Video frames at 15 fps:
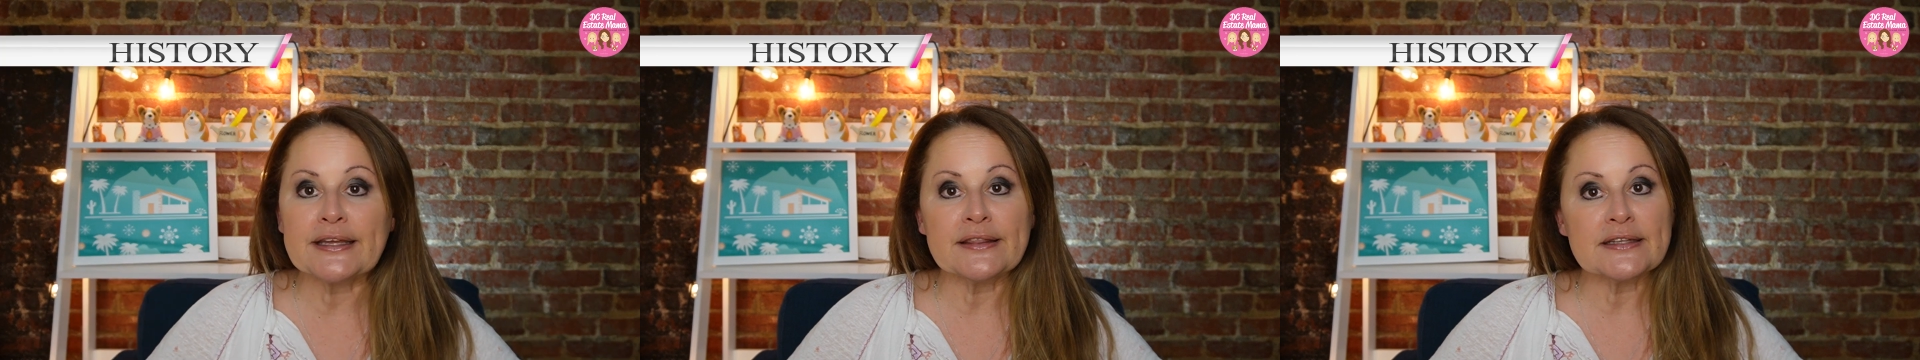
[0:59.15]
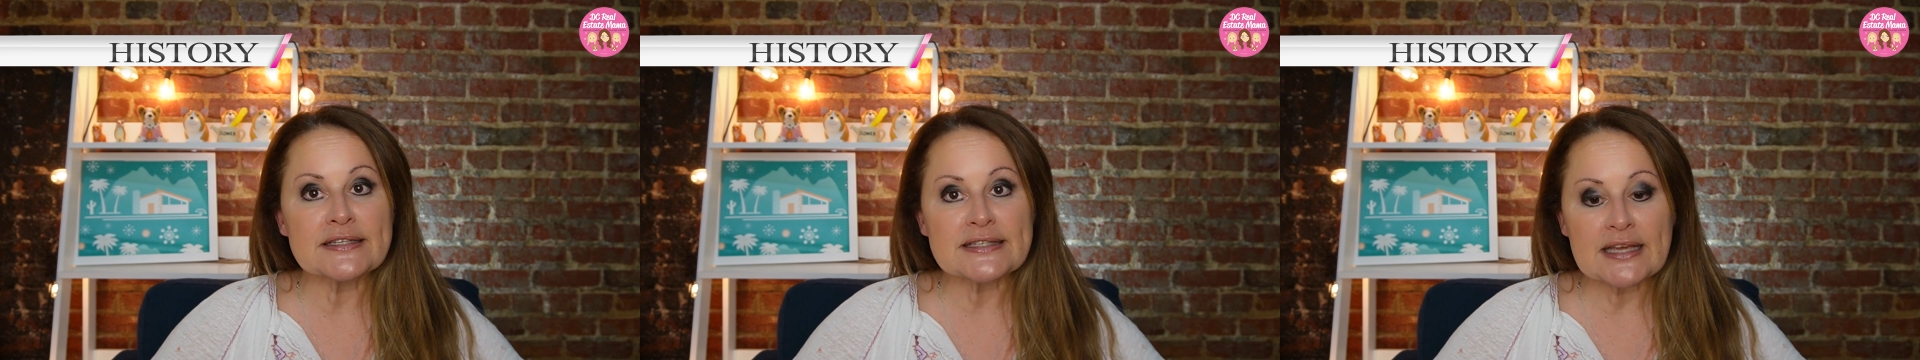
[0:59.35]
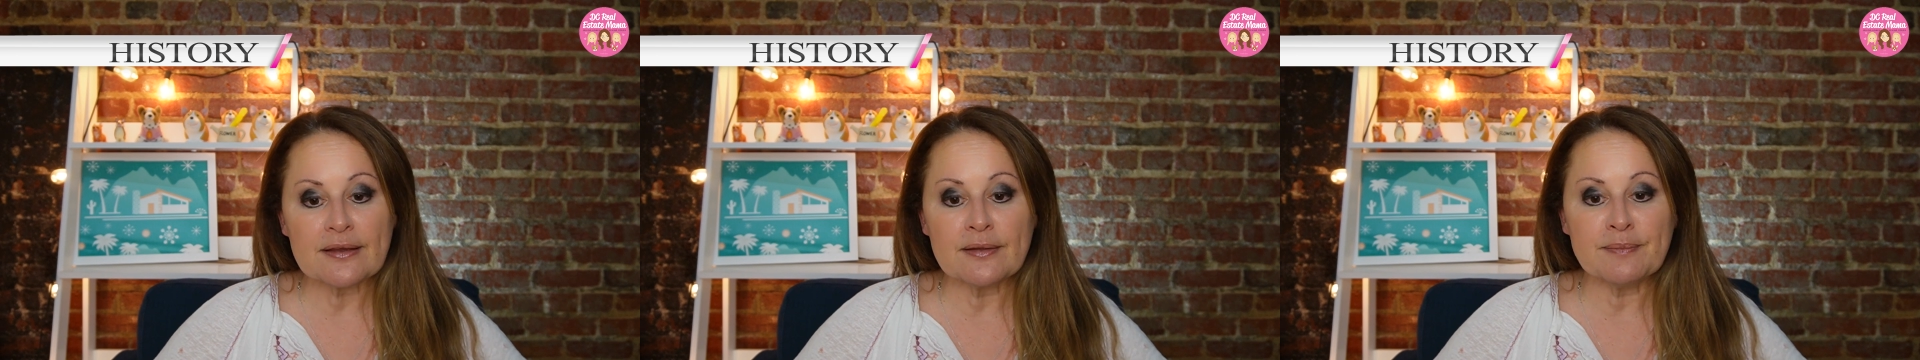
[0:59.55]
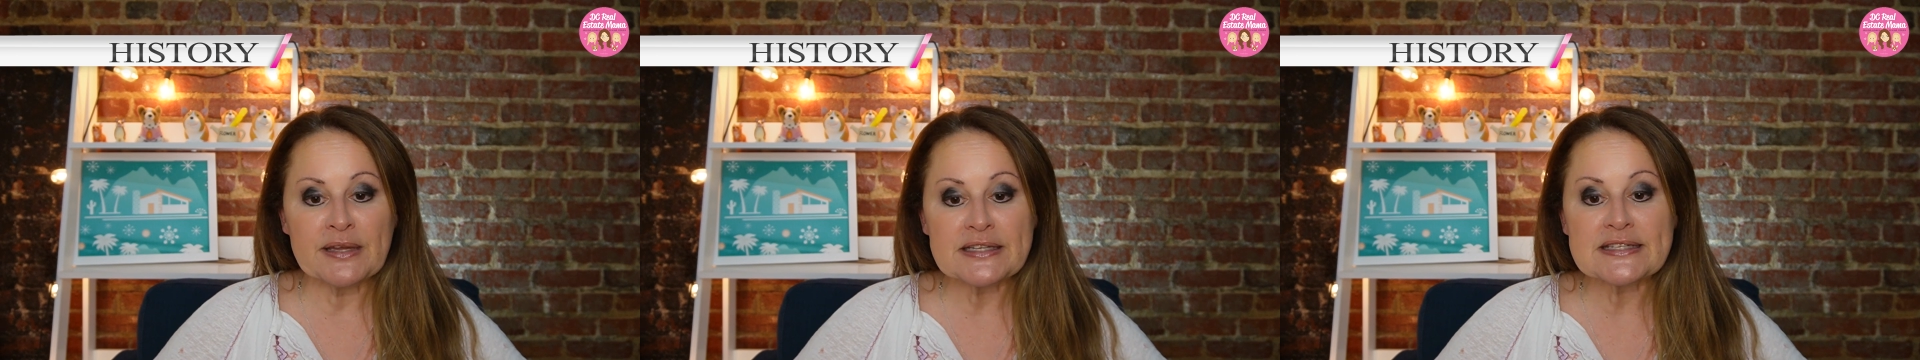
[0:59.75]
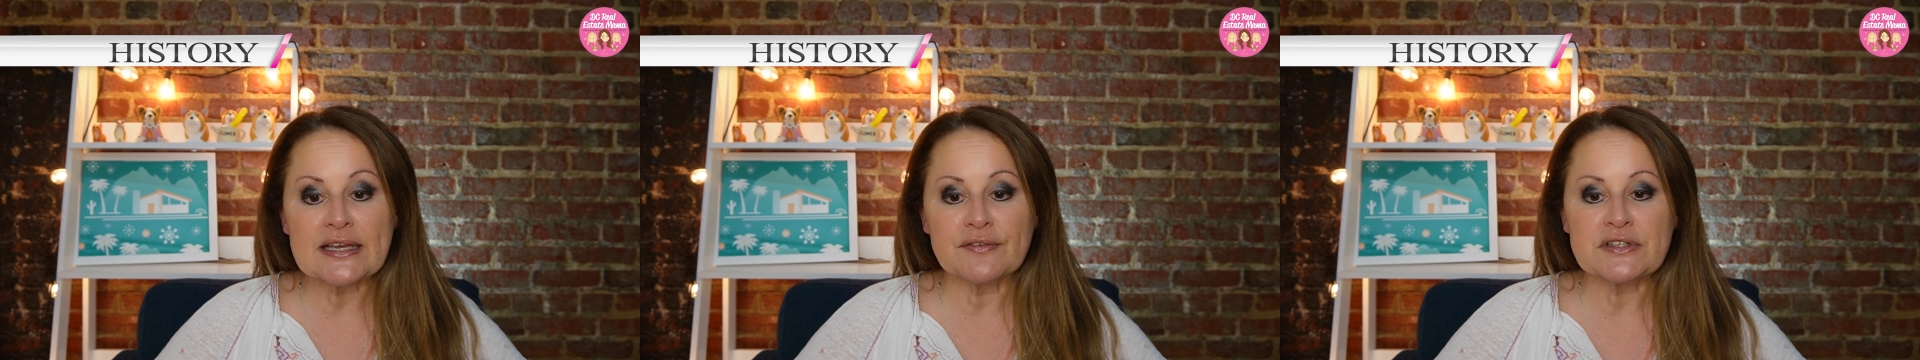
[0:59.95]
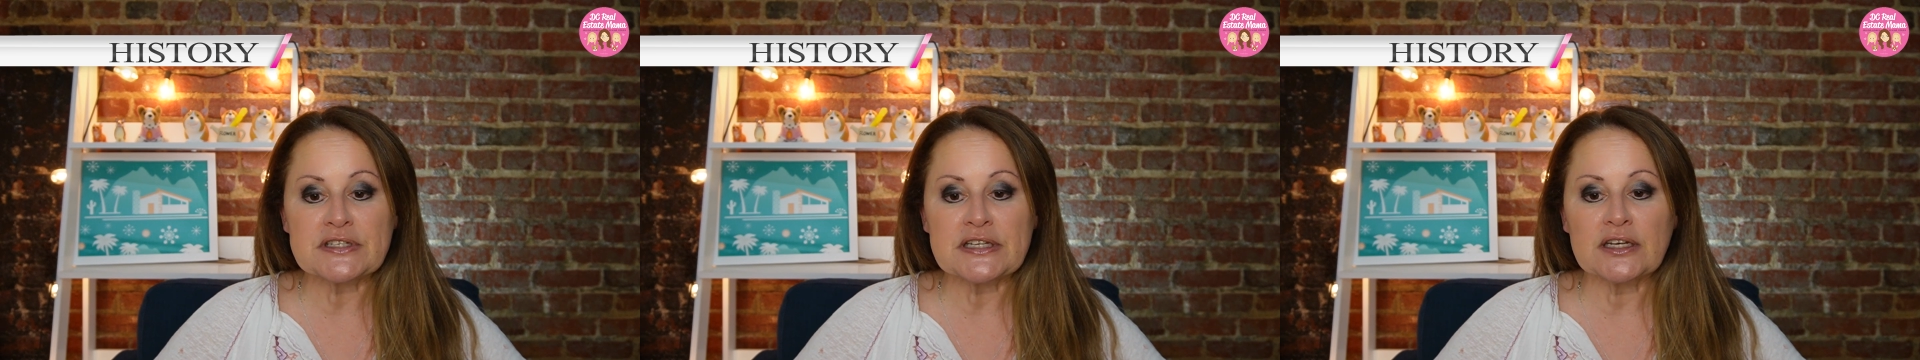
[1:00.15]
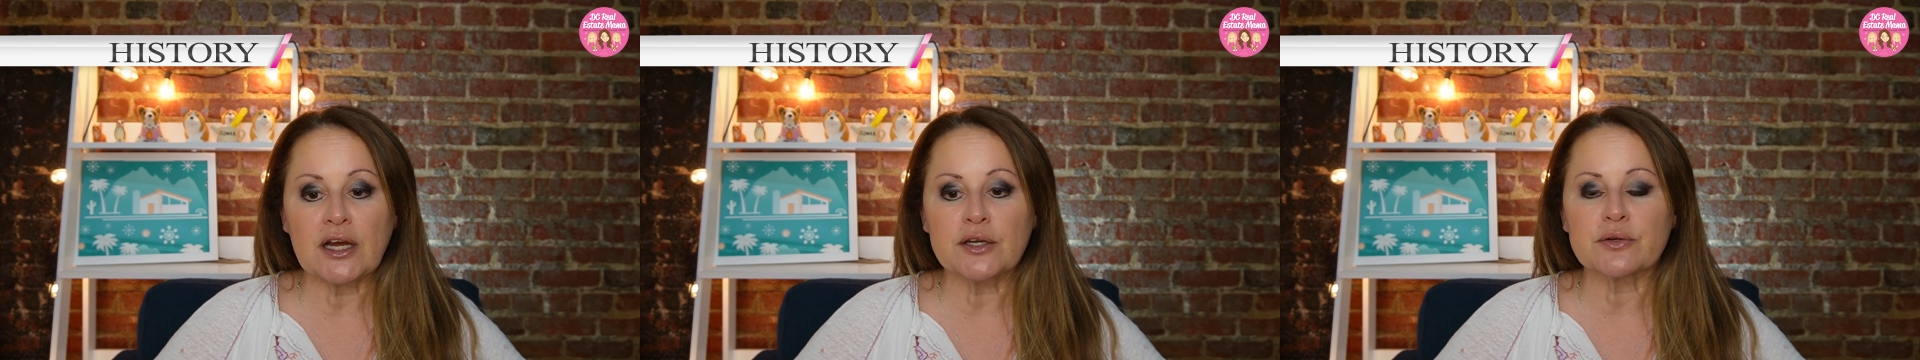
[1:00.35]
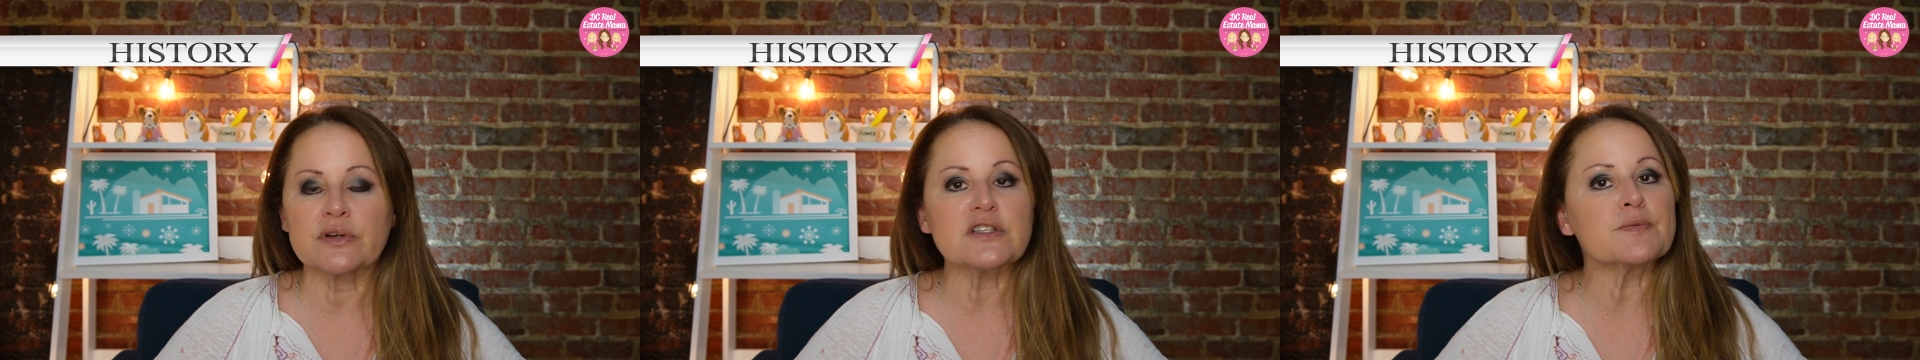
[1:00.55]
in the
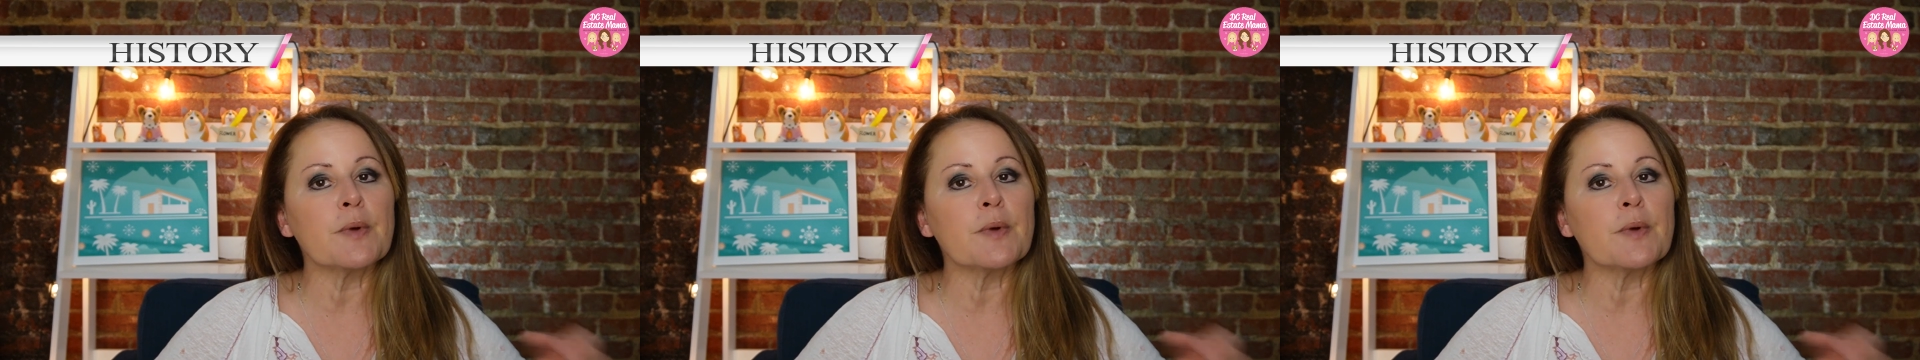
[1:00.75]
mid-1700s,